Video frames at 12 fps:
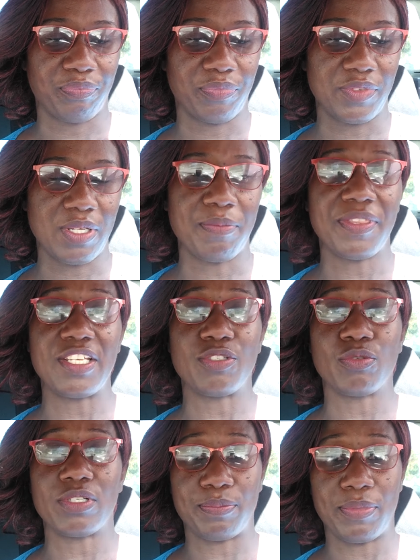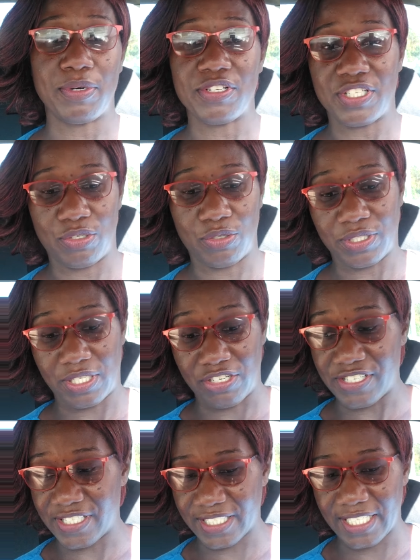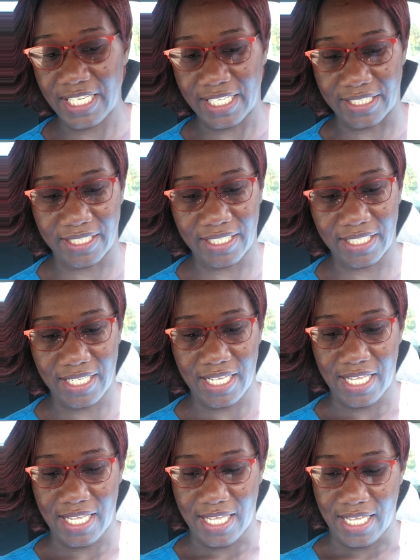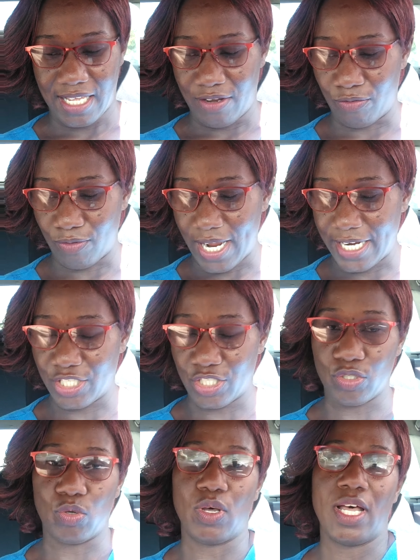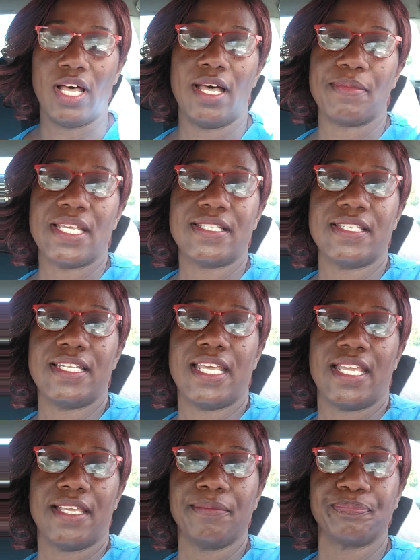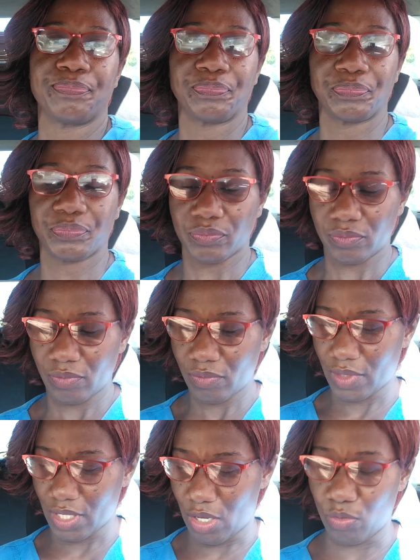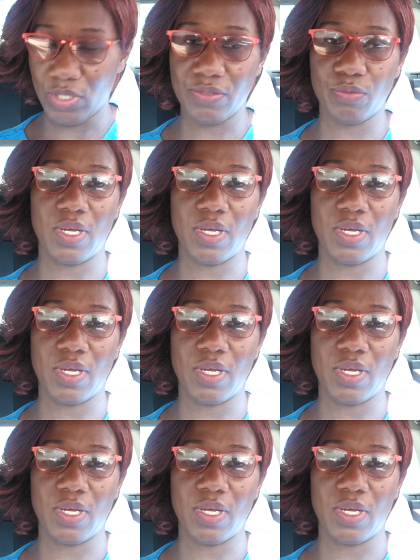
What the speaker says: some things was bursting out on her skin. Right, so yesterday I was